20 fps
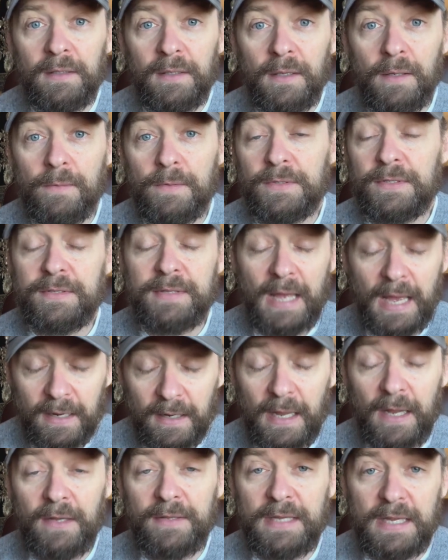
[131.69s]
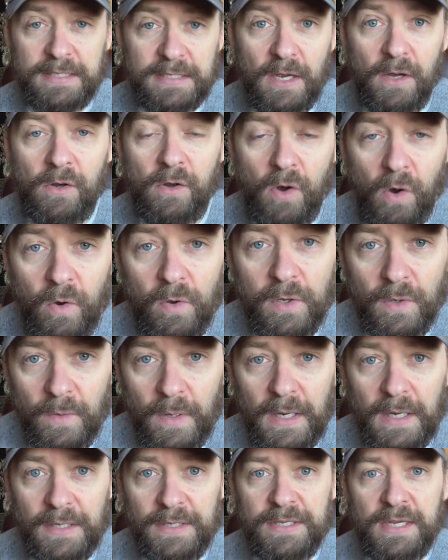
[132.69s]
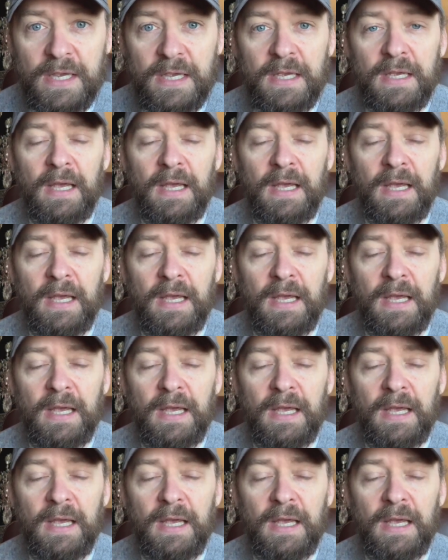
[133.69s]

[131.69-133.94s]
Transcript: It was that's how cold it was.